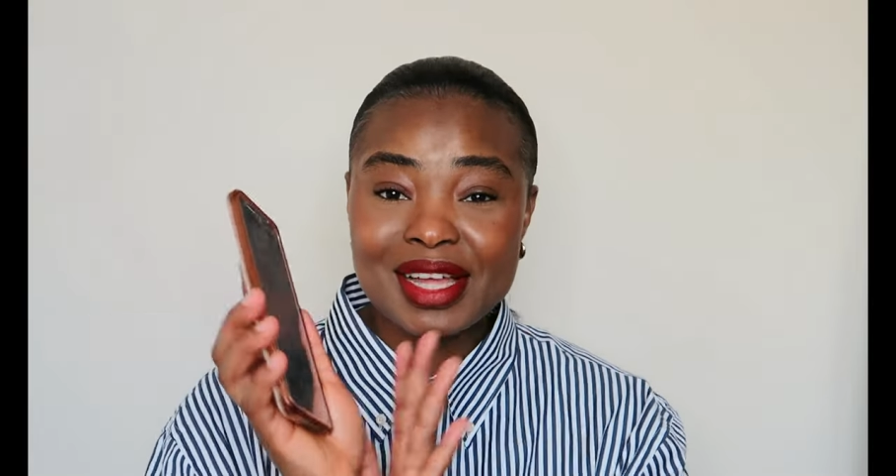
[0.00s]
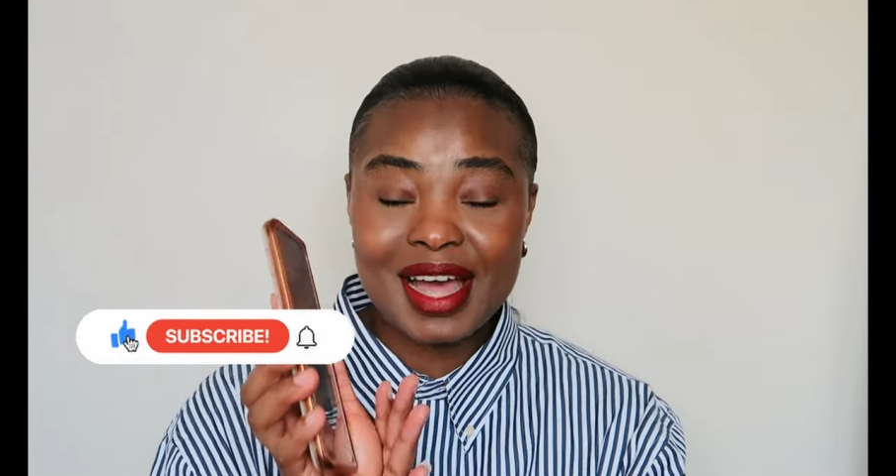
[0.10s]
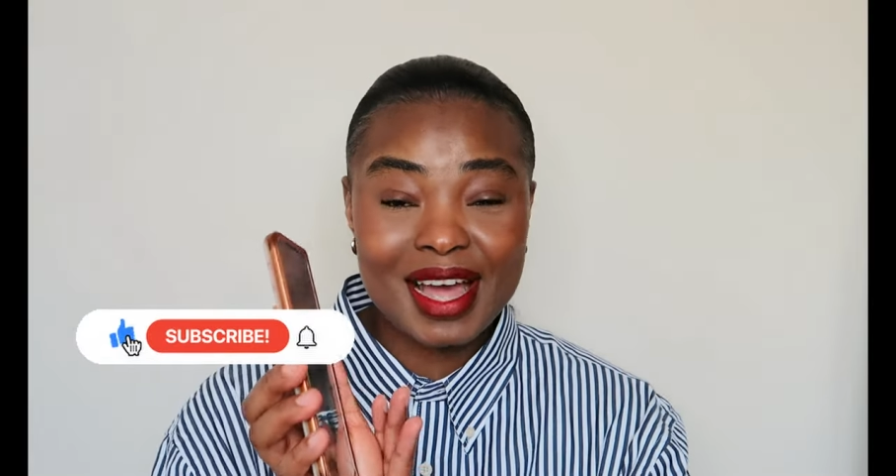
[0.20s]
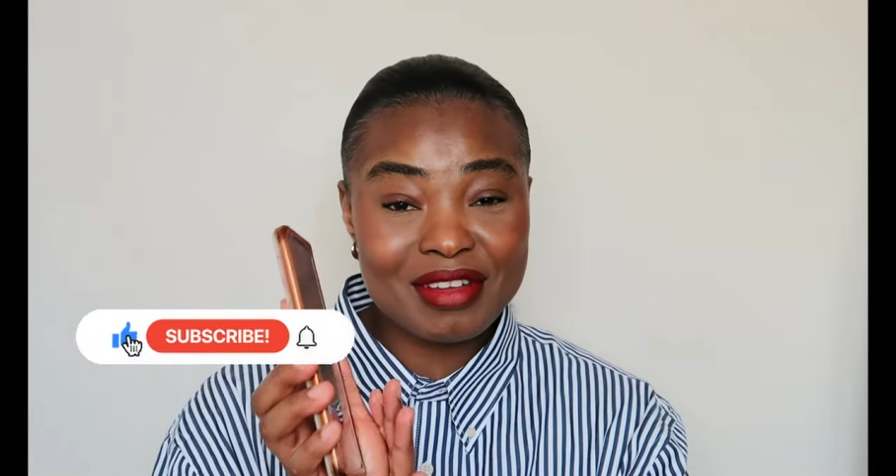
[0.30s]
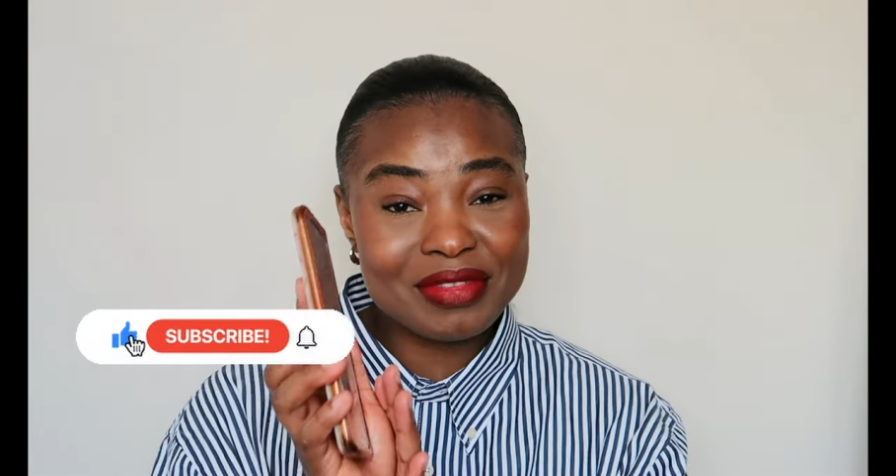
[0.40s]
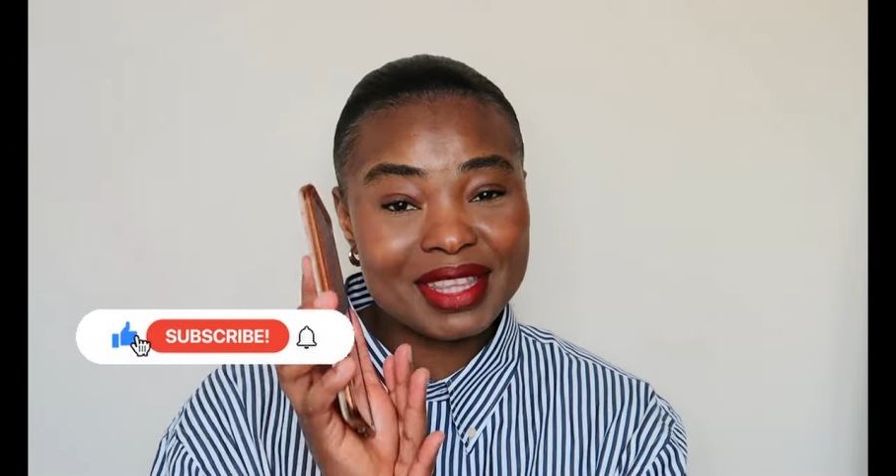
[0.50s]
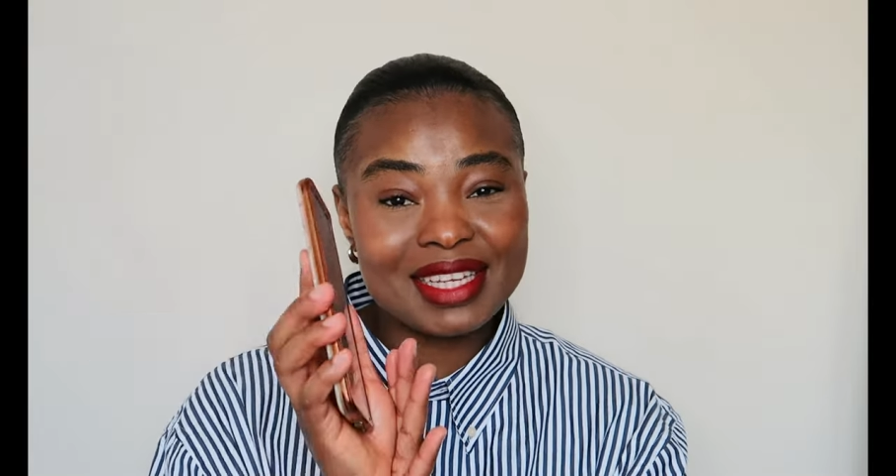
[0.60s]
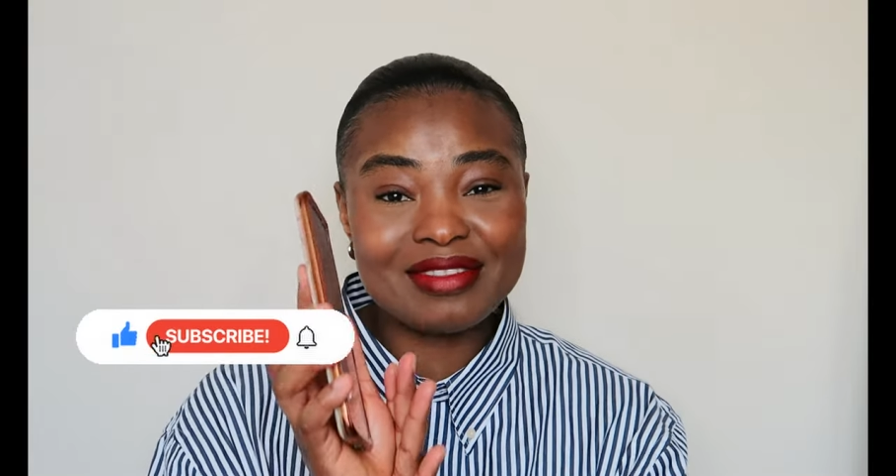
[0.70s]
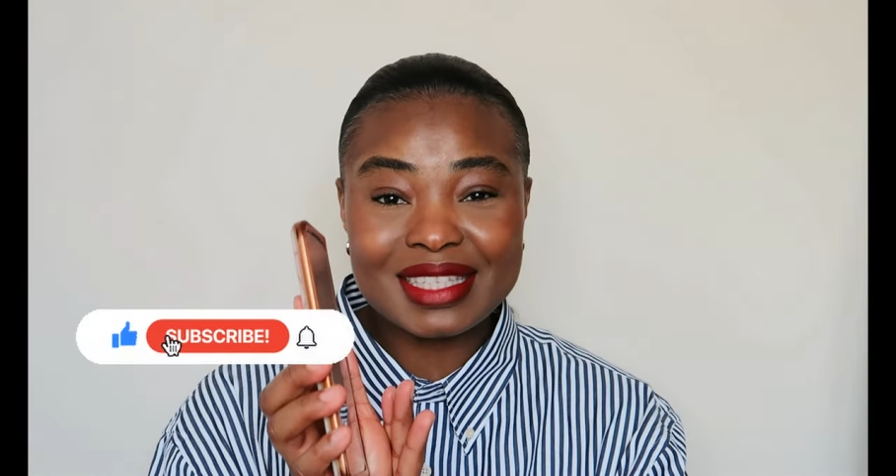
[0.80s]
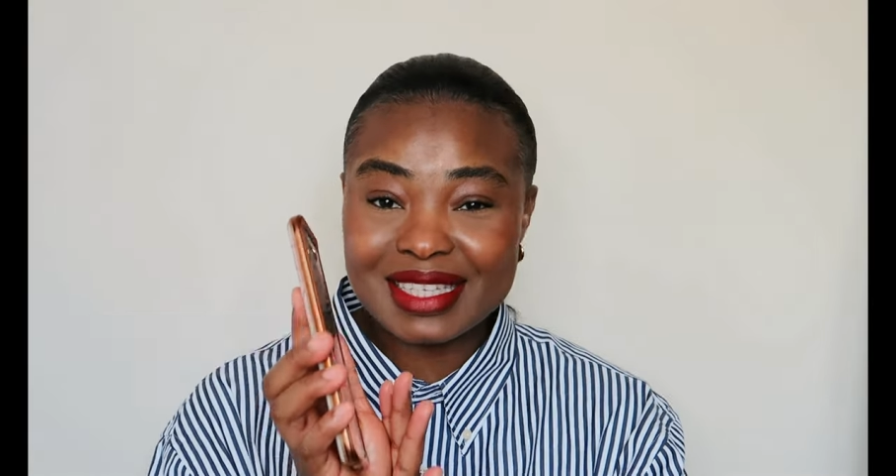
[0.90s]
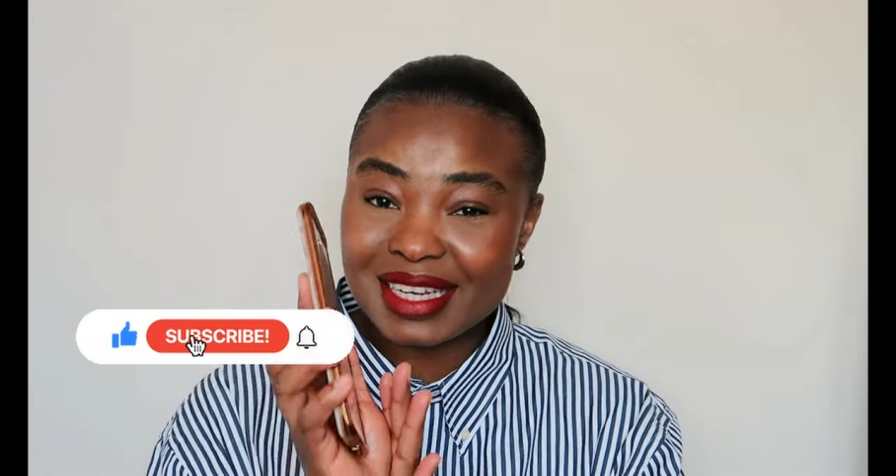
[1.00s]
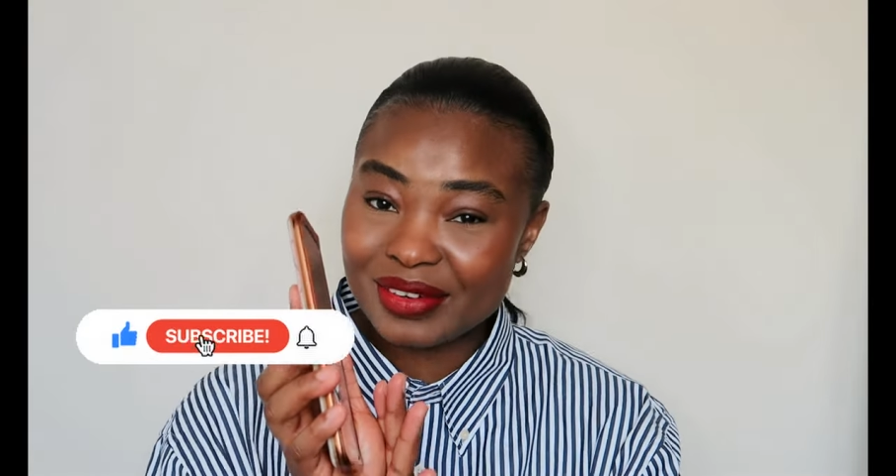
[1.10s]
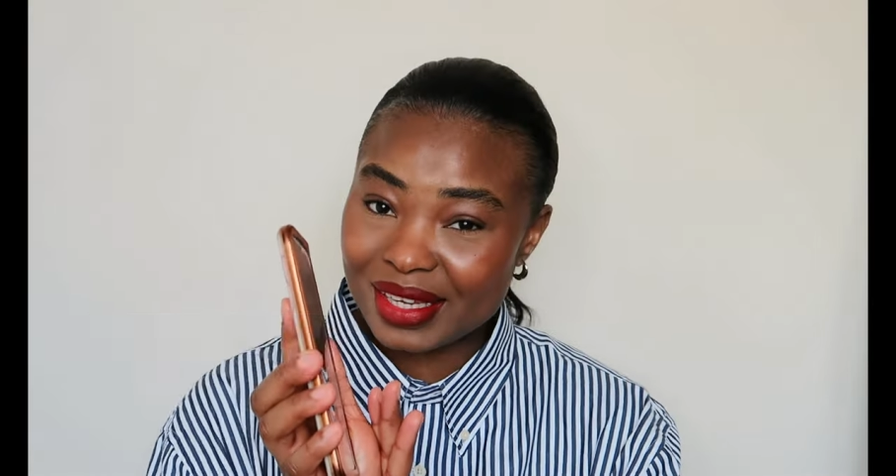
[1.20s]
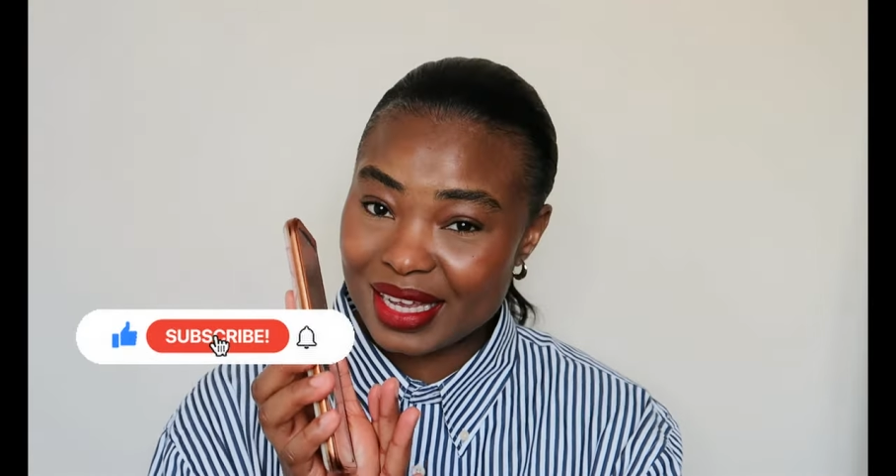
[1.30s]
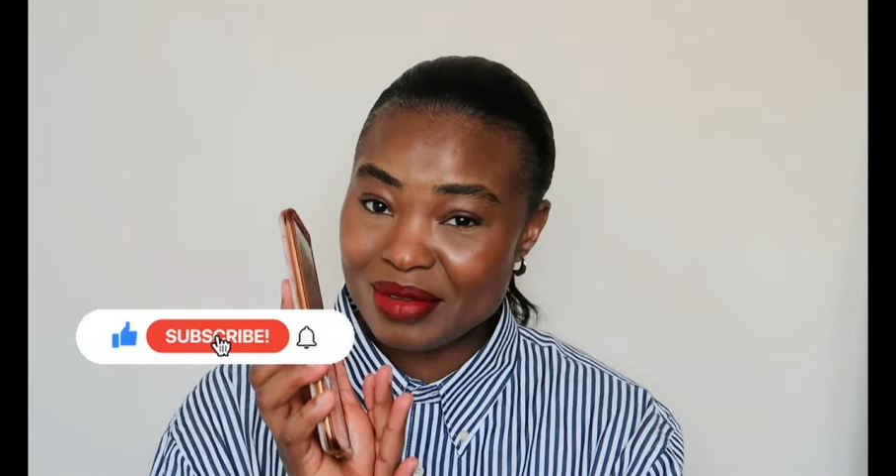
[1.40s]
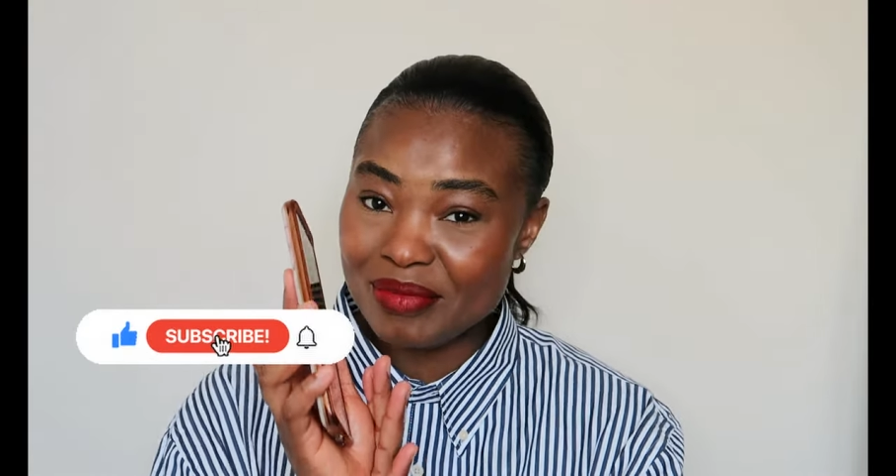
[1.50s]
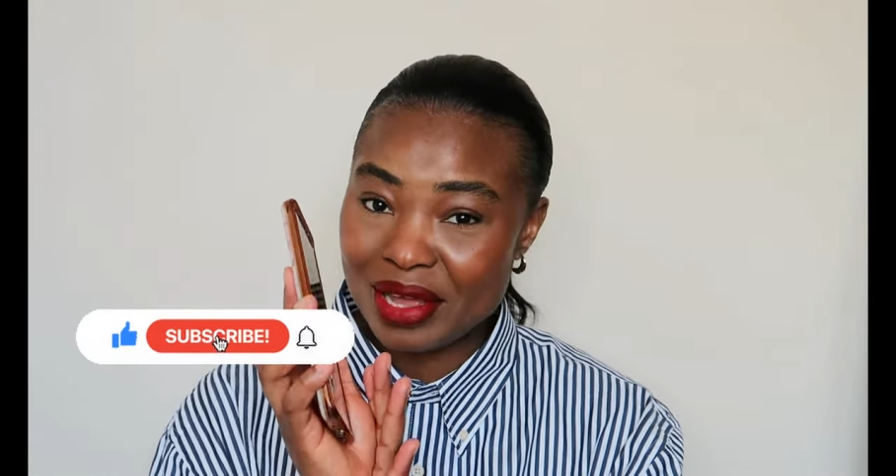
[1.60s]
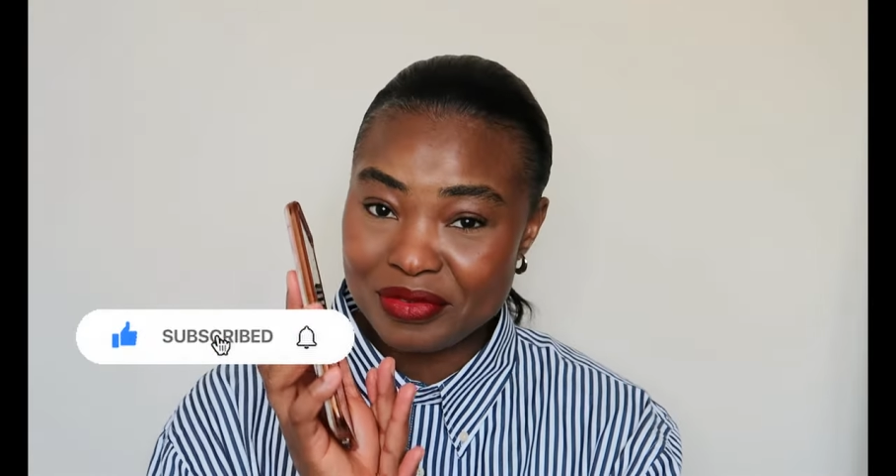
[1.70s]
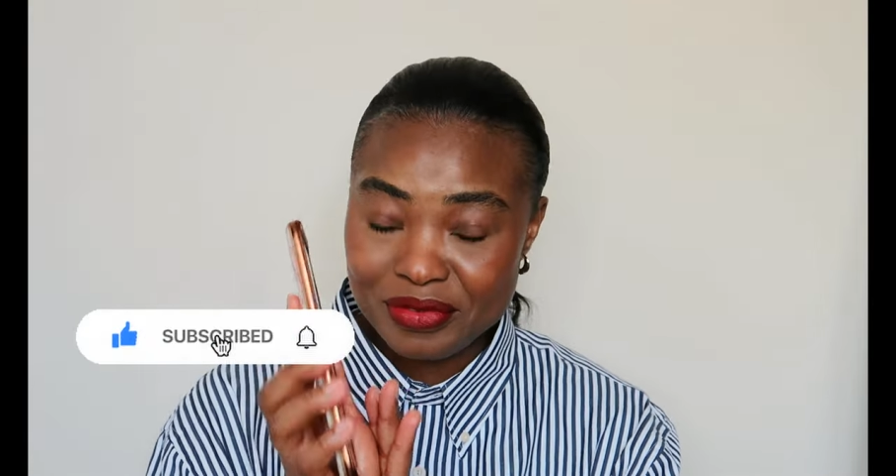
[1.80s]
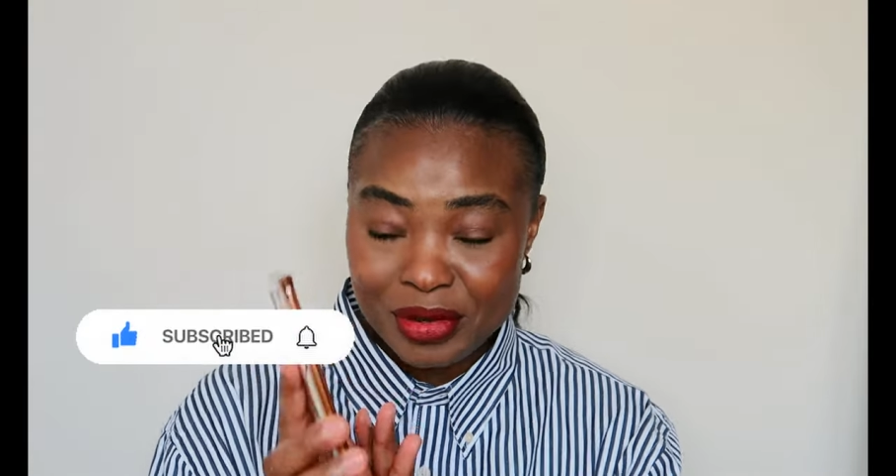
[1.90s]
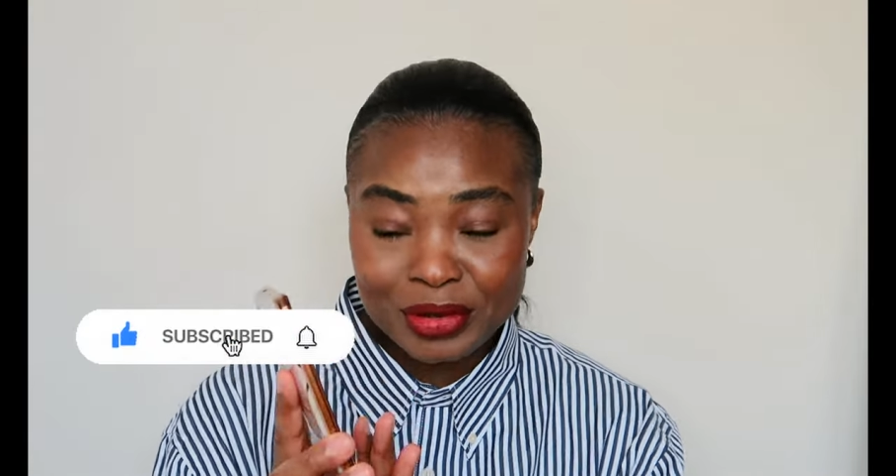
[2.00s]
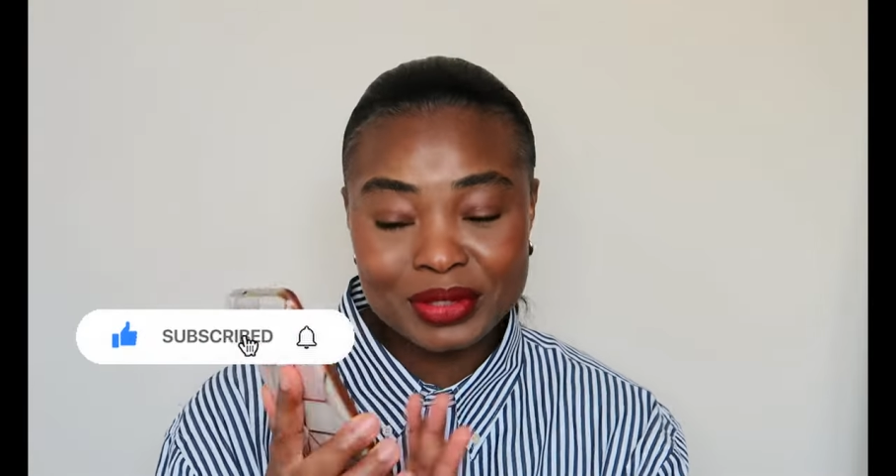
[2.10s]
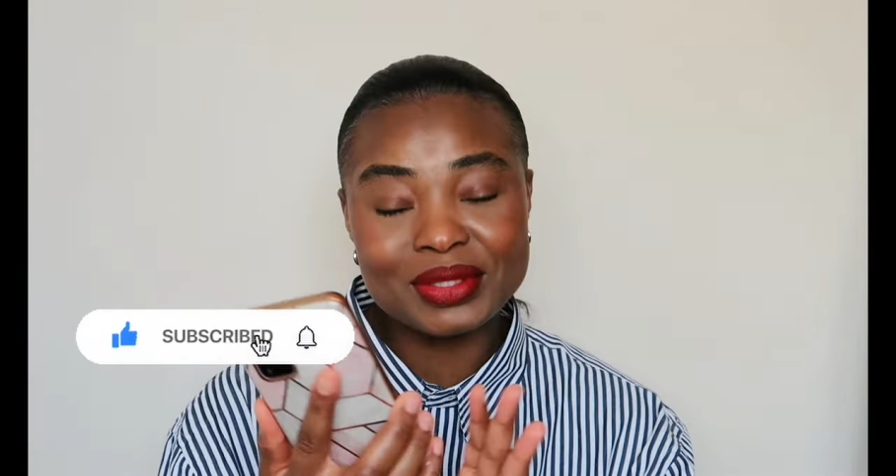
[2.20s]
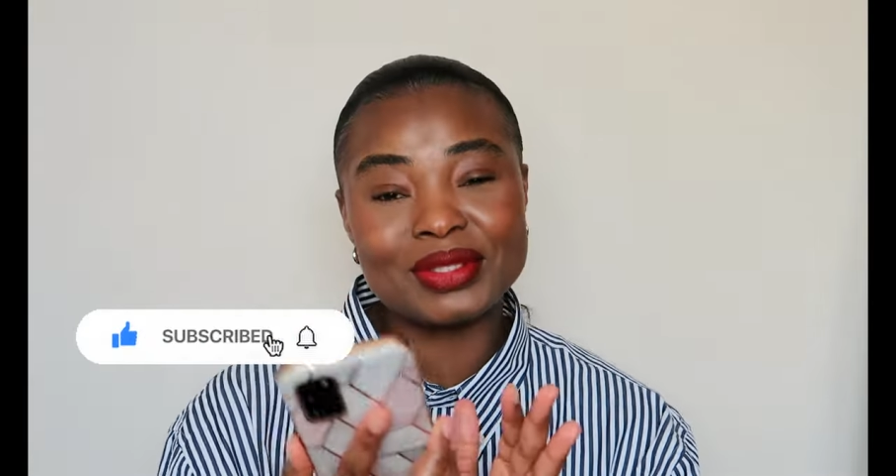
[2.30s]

I have everything written down here in my phone